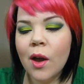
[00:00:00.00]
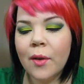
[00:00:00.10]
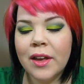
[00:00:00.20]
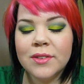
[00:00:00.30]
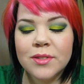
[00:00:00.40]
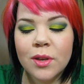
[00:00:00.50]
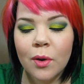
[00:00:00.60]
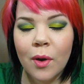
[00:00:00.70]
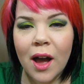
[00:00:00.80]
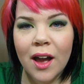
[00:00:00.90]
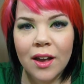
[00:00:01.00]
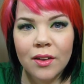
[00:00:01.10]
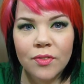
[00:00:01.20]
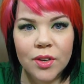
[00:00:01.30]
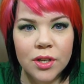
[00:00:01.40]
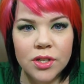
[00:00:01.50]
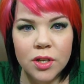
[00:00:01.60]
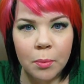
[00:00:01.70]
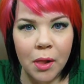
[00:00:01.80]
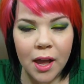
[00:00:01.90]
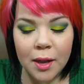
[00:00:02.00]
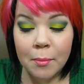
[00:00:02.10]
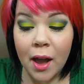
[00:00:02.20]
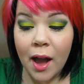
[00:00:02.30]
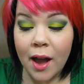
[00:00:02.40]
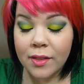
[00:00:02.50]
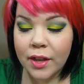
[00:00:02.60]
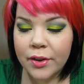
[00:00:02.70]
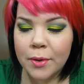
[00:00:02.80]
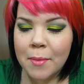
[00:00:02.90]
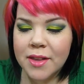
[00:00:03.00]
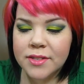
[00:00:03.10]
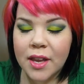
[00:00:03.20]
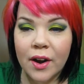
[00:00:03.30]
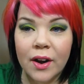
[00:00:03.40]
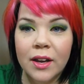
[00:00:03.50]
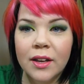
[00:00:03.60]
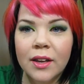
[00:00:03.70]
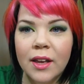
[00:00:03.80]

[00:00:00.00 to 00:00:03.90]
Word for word: Okay, so I finished applying my eyeliner and mascara,